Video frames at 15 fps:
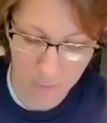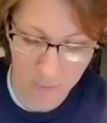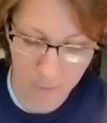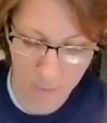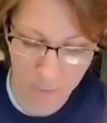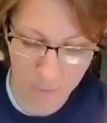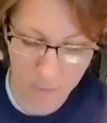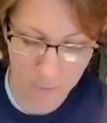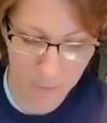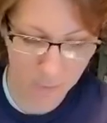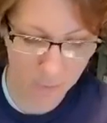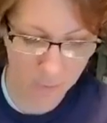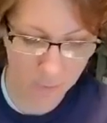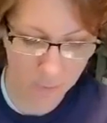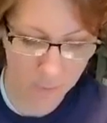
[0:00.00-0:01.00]

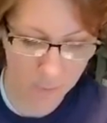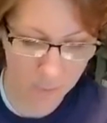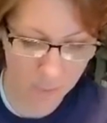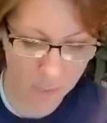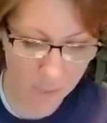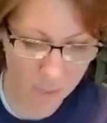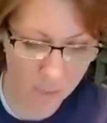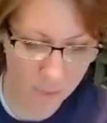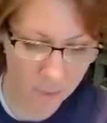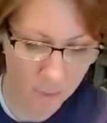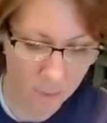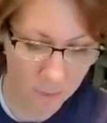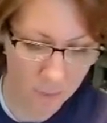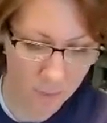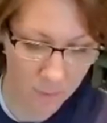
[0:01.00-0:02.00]
increases the
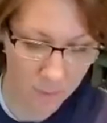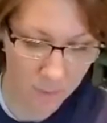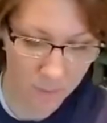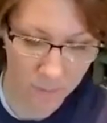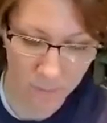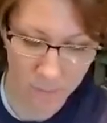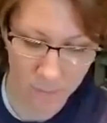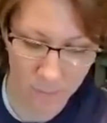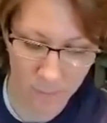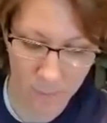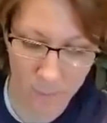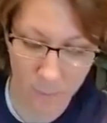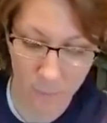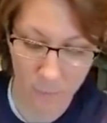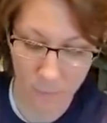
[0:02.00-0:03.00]

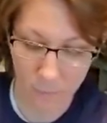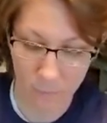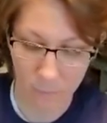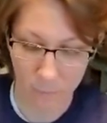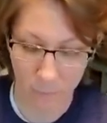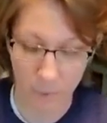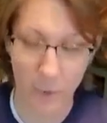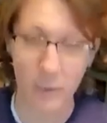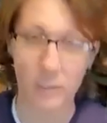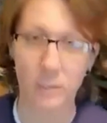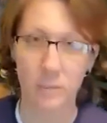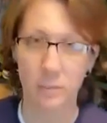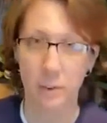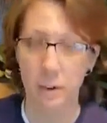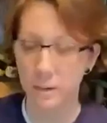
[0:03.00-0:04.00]
chemical
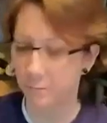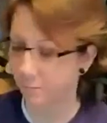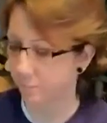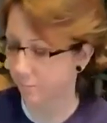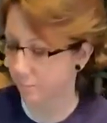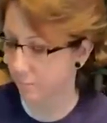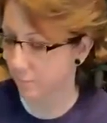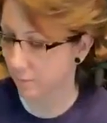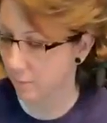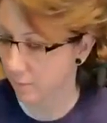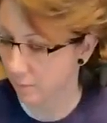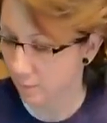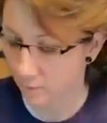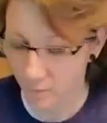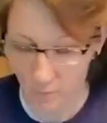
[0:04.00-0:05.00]
reaction rate.
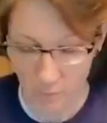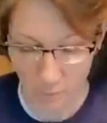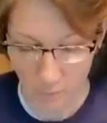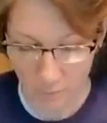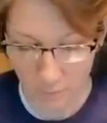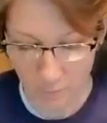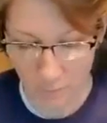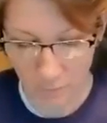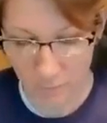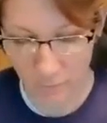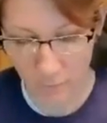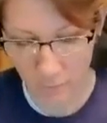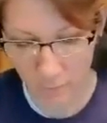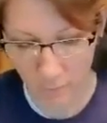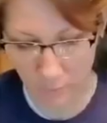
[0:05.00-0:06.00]
So we're going
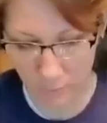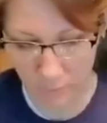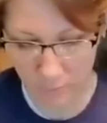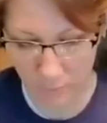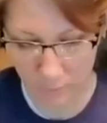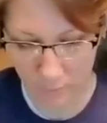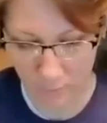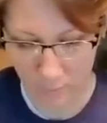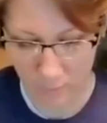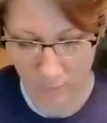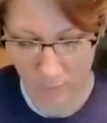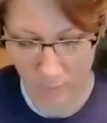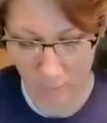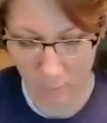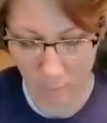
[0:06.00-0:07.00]
to
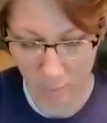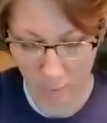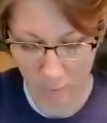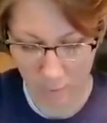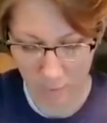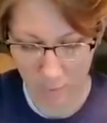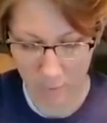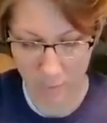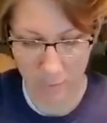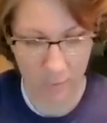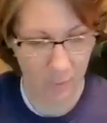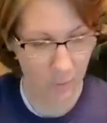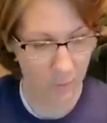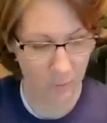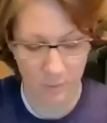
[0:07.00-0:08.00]
combine
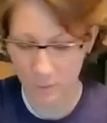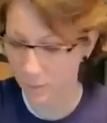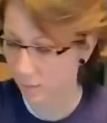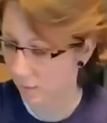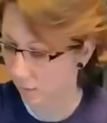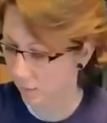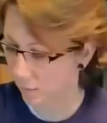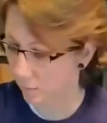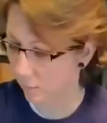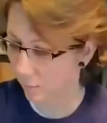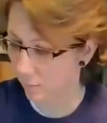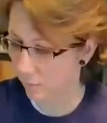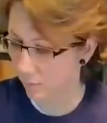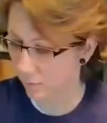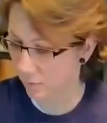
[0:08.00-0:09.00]
the hydrogen
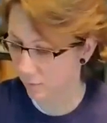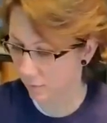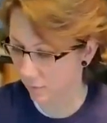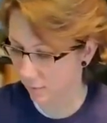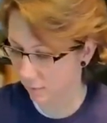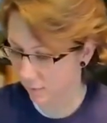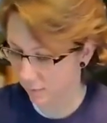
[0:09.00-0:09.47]
peroxide